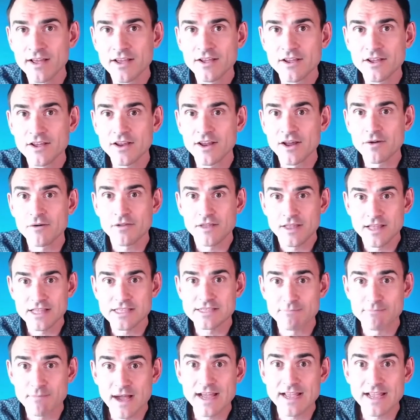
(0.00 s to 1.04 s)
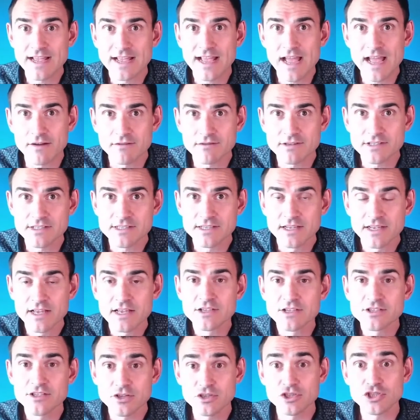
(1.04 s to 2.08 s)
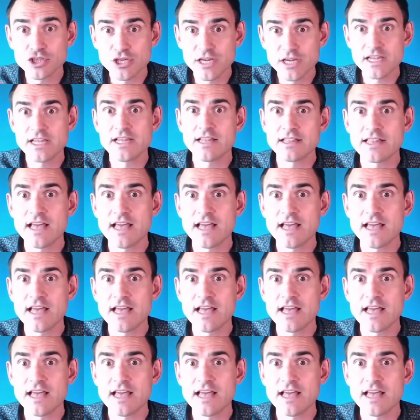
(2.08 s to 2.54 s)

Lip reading: It's my account. So she